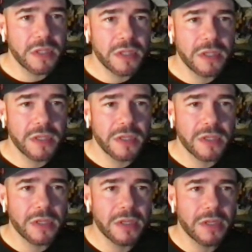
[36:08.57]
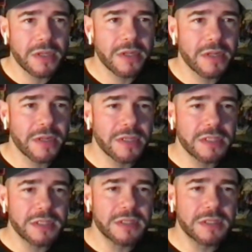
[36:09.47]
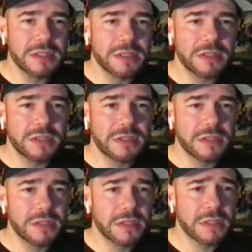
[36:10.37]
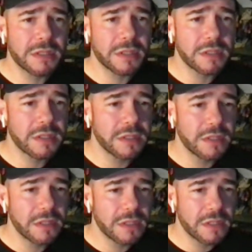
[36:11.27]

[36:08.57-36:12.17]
The person shown says nothing.